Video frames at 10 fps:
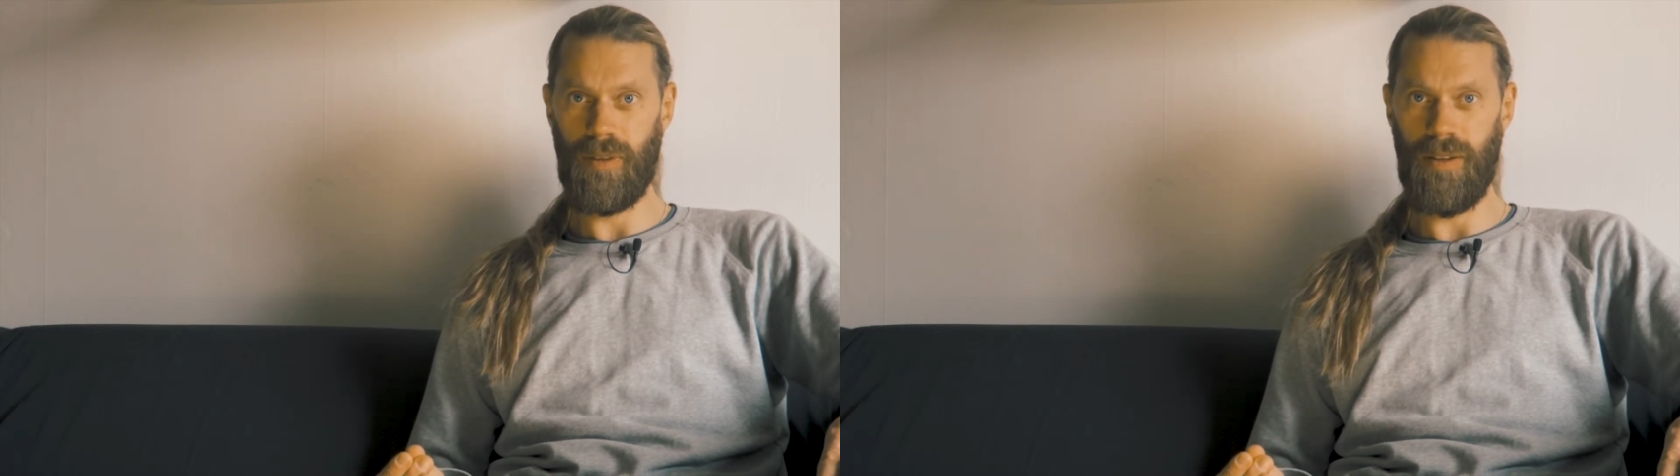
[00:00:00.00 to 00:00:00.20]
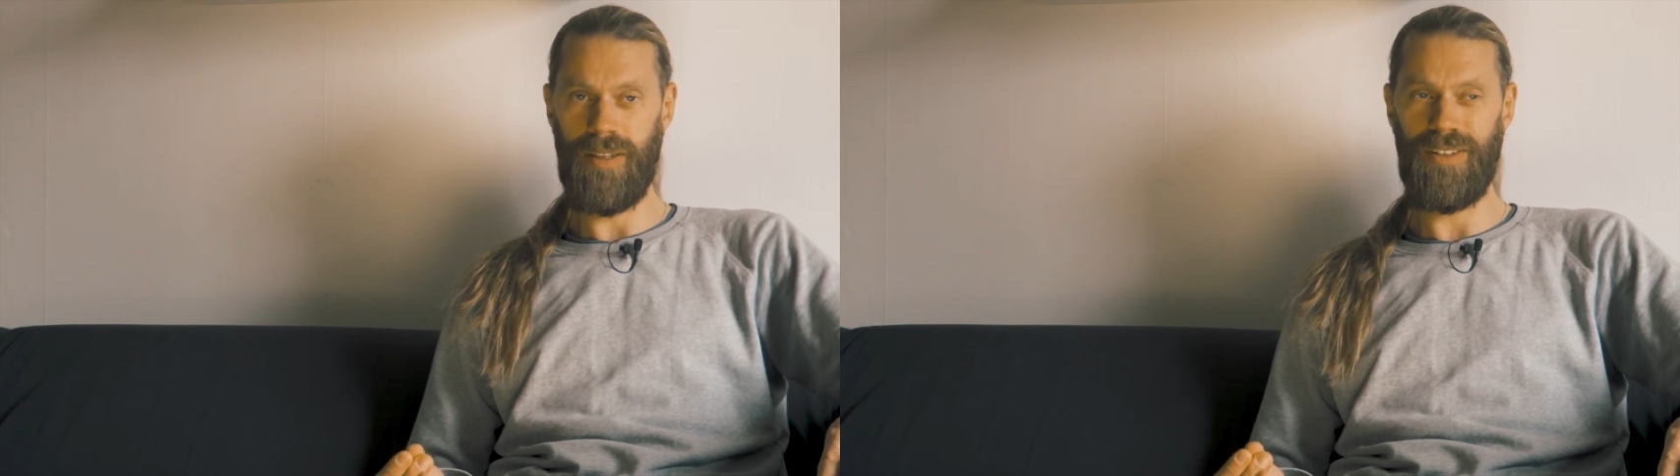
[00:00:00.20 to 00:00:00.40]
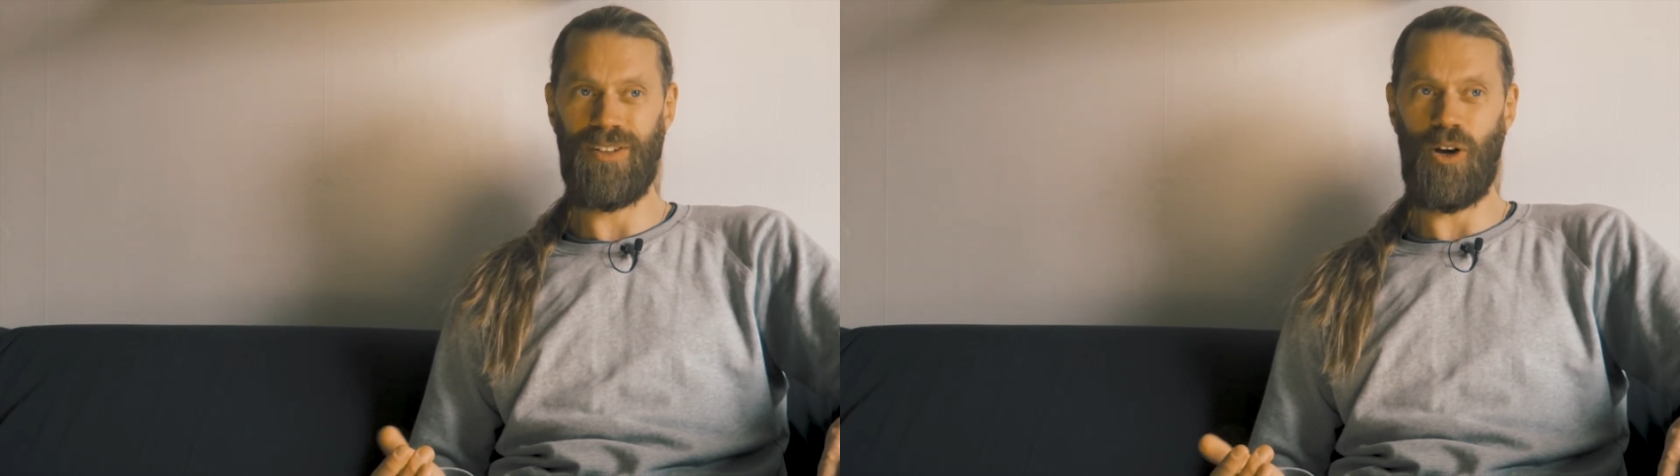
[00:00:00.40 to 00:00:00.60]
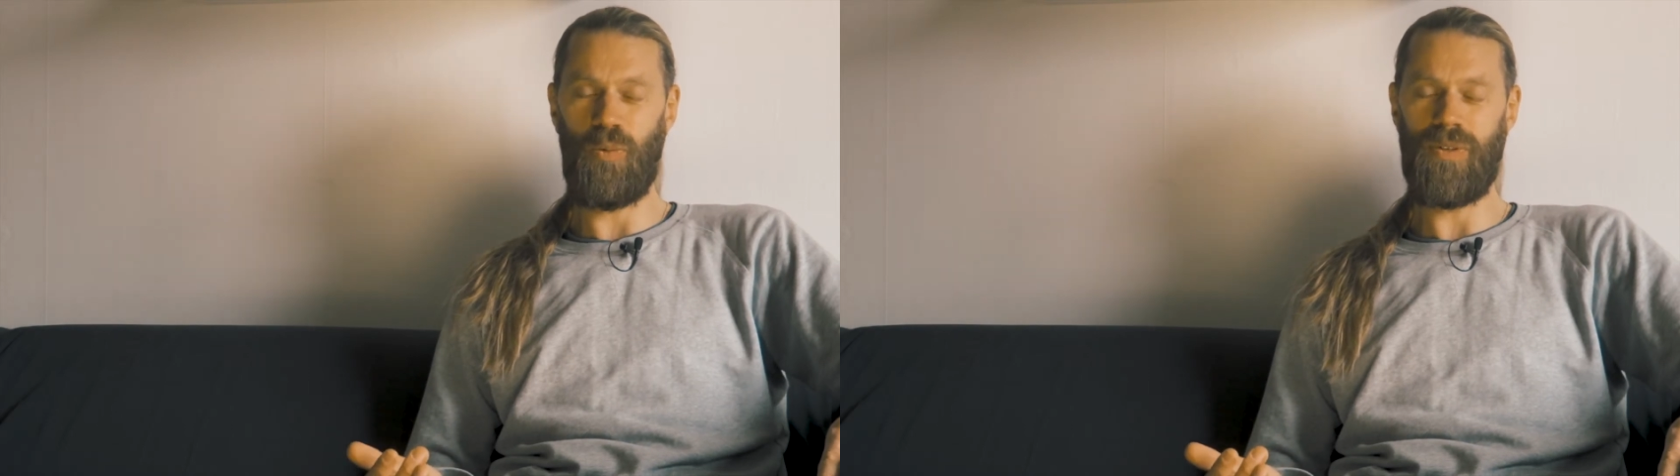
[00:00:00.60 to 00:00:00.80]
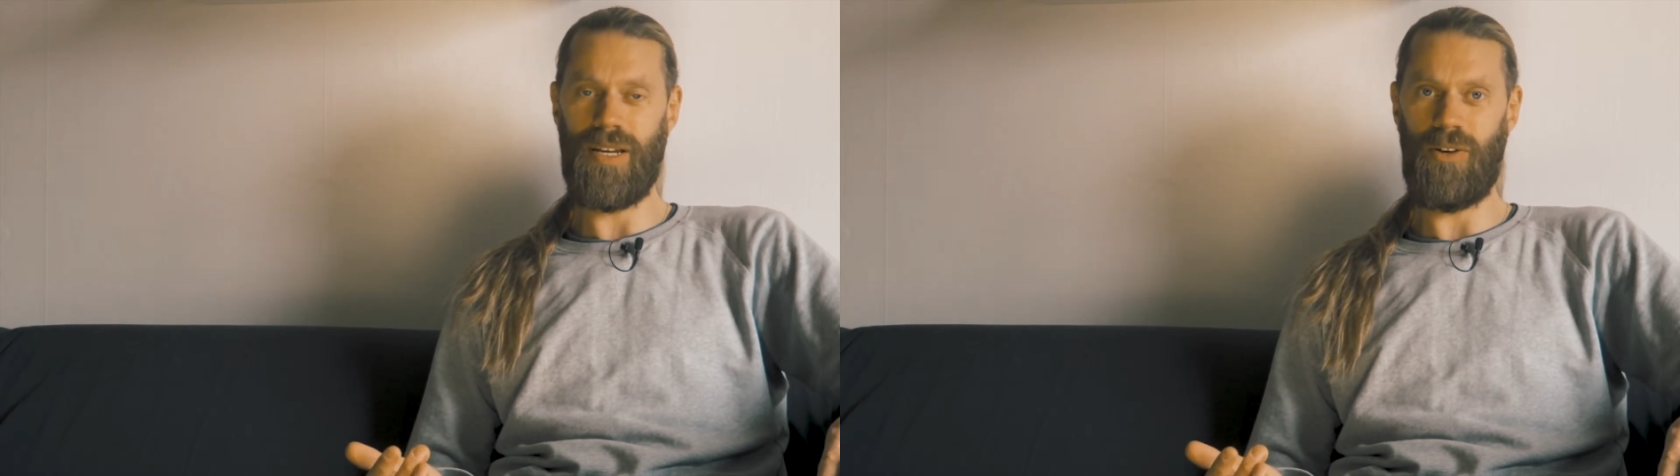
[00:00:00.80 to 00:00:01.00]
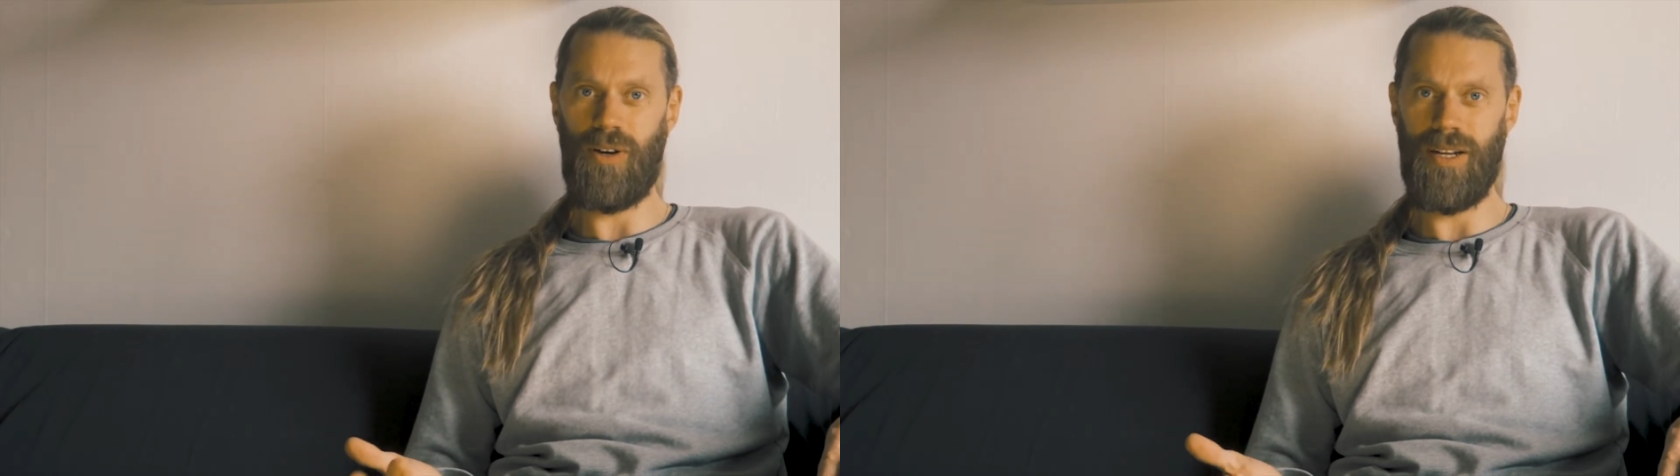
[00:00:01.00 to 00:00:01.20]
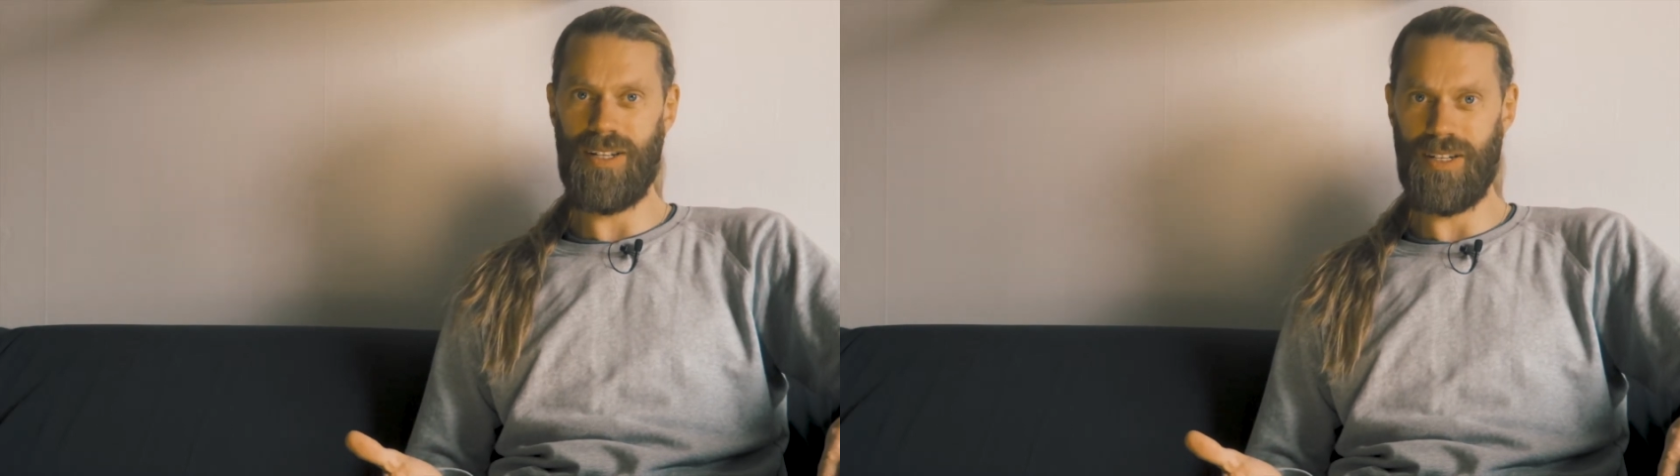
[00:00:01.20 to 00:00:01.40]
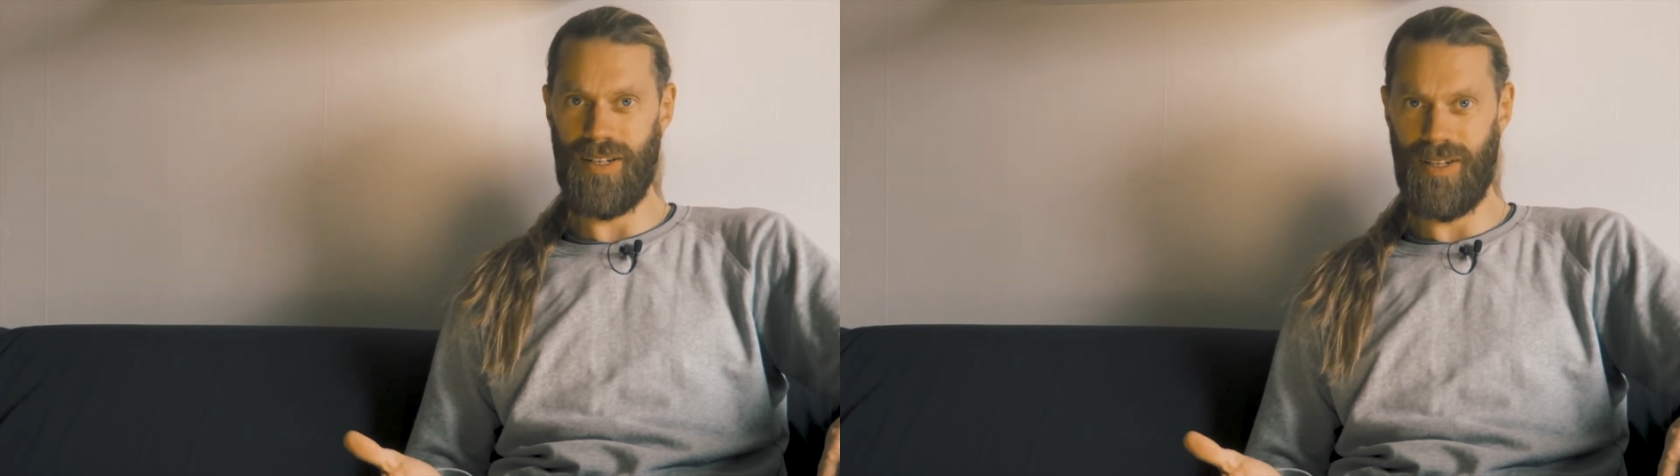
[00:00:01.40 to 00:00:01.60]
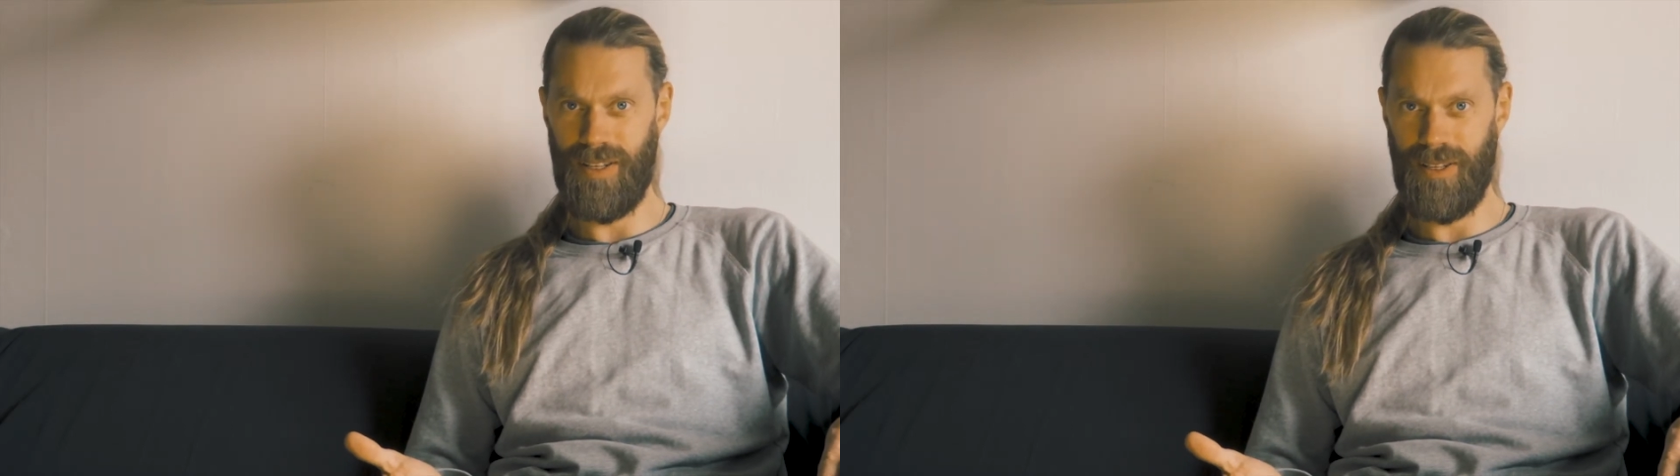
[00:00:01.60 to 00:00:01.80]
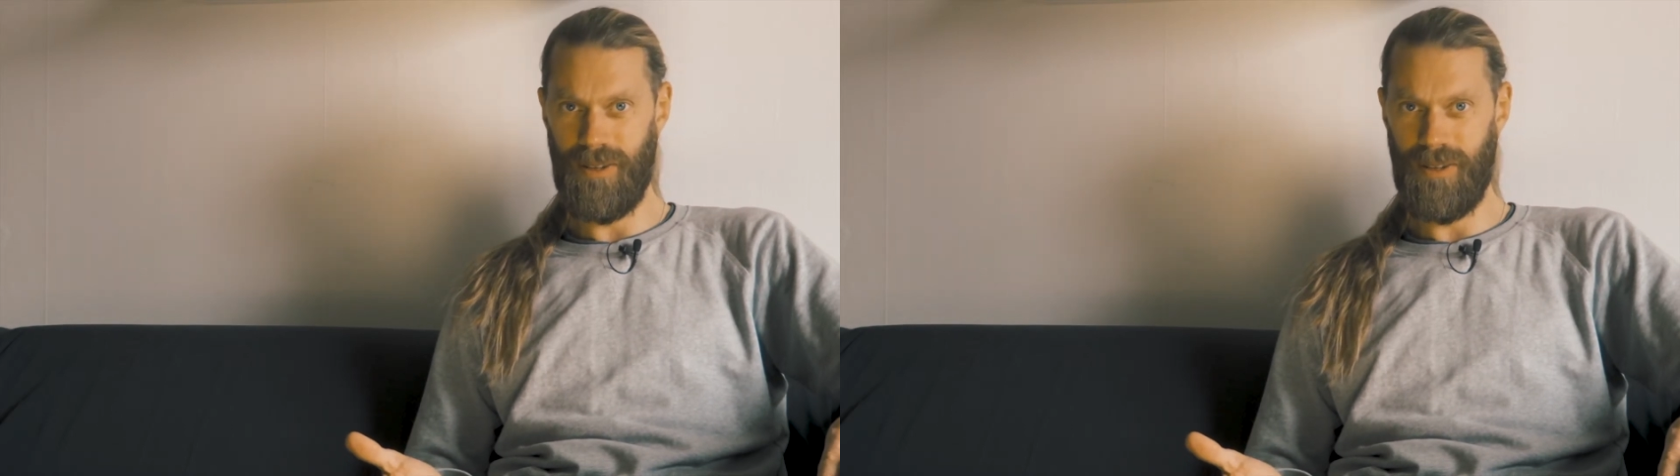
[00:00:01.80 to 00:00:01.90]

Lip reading: And this dope generation